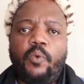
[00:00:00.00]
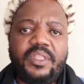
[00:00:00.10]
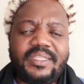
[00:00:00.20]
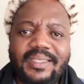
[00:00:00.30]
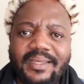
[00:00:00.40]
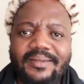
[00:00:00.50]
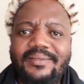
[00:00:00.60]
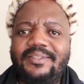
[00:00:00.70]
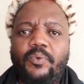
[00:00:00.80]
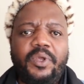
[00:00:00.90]
with
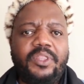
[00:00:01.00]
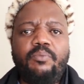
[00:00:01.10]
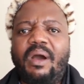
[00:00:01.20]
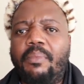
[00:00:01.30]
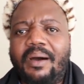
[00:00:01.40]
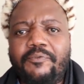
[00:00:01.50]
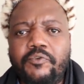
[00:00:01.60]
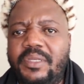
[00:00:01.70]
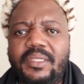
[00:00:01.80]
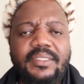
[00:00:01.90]
skills, with baba
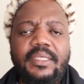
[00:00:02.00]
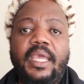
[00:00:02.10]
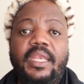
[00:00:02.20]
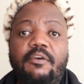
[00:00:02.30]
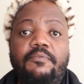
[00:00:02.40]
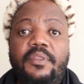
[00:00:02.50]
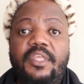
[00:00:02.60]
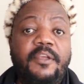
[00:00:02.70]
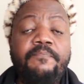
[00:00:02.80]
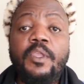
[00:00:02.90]
fundisi and
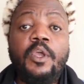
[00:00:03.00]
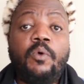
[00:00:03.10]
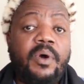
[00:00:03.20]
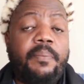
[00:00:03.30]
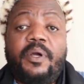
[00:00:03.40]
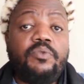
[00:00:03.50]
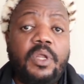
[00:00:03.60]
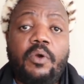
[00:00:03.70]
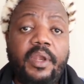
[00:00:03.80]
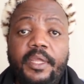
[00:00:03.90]
everything. What about
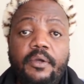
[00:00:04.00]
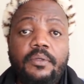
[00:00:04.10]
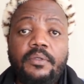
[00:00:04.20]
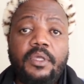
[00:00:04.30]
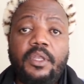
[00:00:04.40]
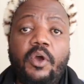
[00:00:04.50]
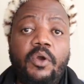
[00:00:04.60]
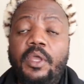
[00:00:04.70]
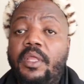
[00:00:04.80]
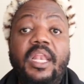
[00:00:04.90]
unecalling? You
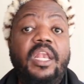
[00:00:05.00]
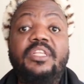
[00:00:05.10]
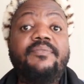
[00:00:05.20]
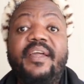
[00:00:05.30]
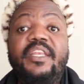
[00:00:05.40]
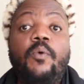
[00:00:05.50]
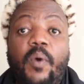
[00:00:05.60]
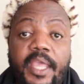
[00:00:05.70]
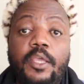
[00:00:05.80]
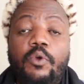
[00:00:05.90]
know, let's find a
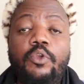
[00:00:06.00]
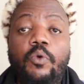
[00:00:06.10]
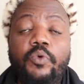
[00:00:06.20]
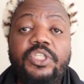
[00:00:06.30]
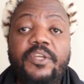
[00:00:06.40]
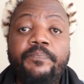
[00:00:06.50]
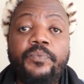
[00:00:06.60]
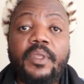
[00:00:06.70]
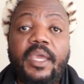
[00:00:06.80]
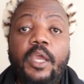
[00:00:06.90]
way yokuthi
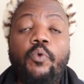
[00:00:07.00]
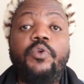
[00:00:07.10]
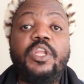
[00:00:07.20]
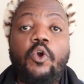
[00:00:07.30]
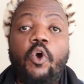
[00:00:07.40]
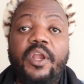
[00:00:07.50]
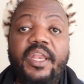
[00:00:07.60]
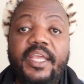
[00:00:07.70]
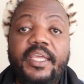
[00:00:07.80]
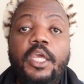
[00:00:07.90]

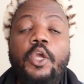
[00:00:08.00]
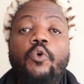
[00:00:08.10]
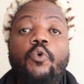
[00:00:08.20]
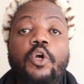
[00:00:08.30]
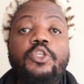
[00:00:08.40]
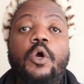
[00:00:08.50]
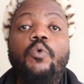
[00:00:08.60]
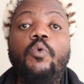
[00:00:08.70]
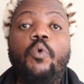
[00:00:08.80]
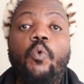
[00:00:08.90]
unecalling kodwa
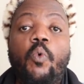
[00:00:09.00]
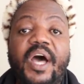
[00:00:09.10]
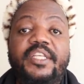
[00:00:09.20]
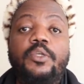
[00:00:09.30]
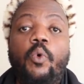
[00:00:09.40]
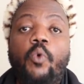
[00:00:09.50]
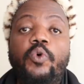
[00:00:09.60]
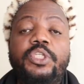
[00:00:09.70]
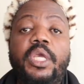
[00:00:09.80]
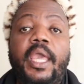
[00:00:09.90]
ukwazi
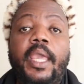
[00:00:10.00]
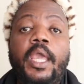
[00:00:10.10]
ukuthi